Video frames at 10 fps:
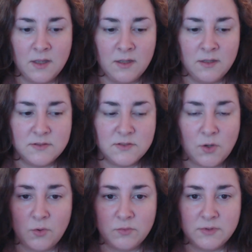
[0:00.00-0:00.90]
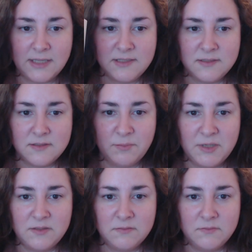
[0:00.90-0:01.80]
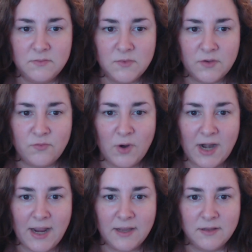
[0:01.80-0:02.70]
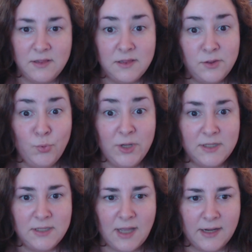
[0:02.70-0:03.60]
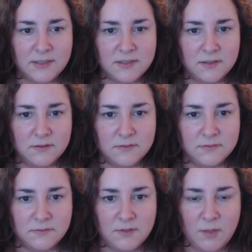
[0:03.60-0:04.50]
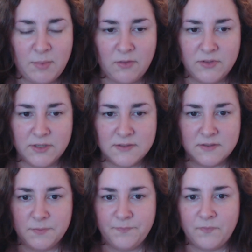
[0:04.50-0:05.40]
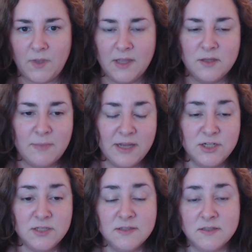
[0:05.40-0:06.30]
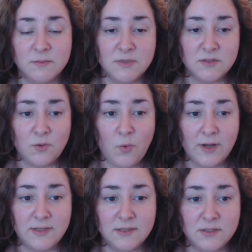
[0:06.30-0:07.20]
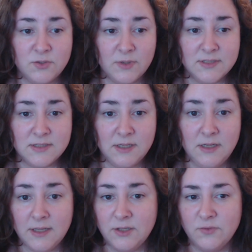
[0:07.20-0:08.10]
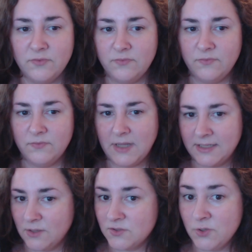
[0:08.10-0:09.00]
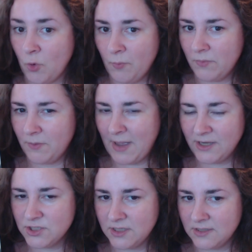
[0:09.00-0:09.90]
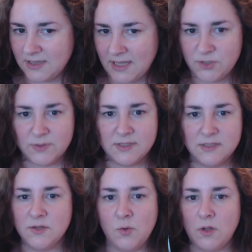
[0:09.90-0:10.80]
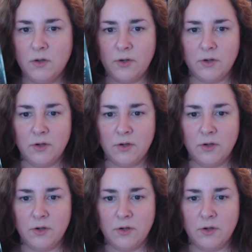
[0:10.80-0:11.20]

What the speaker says: So that's a bit of what I really liked about this. And the magic system is quite interesting. The magic in Elantris is no longer